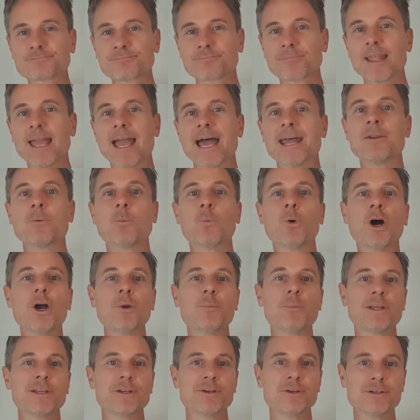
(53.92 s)
And the word
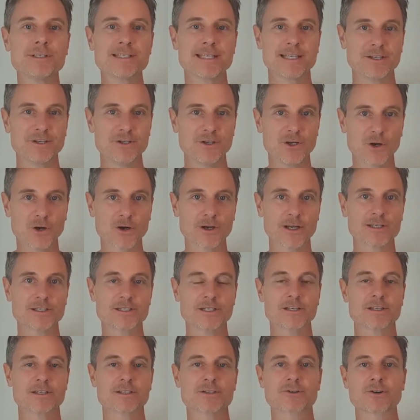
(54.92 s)
we use in yoga to
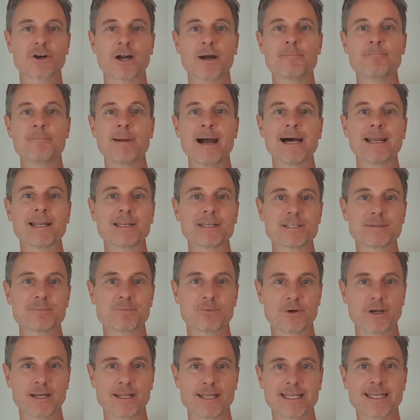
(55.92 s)
describe balanced
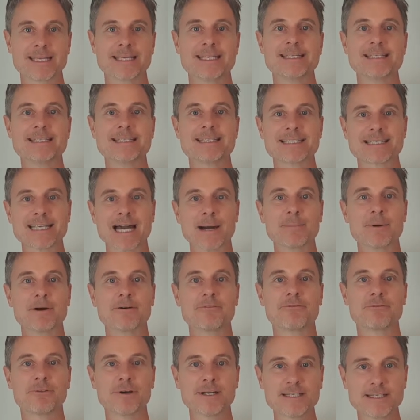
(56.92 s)
breathing is
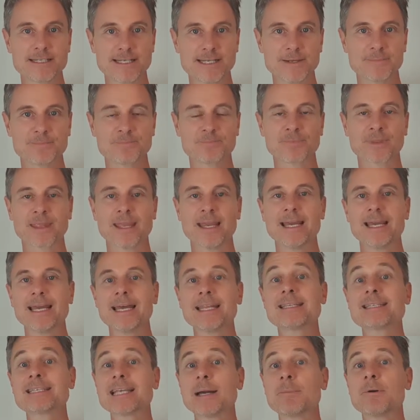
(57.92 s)
samavriti.
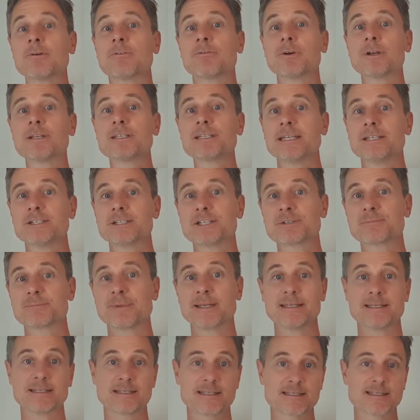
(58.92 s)
And samavriti just
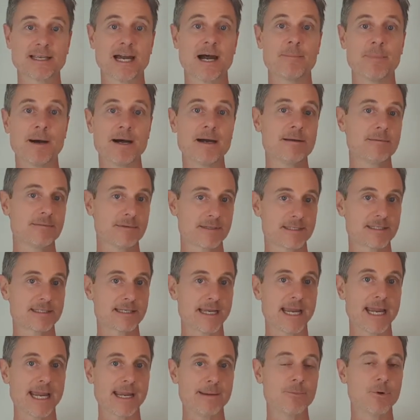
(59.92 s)
means sama,
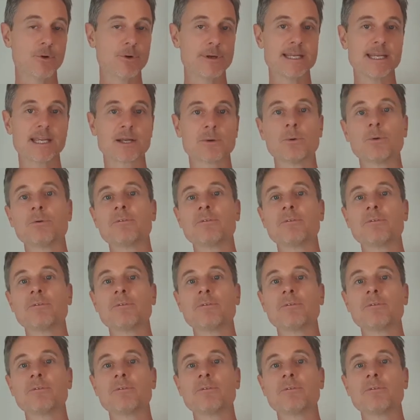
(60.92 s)
same or equal,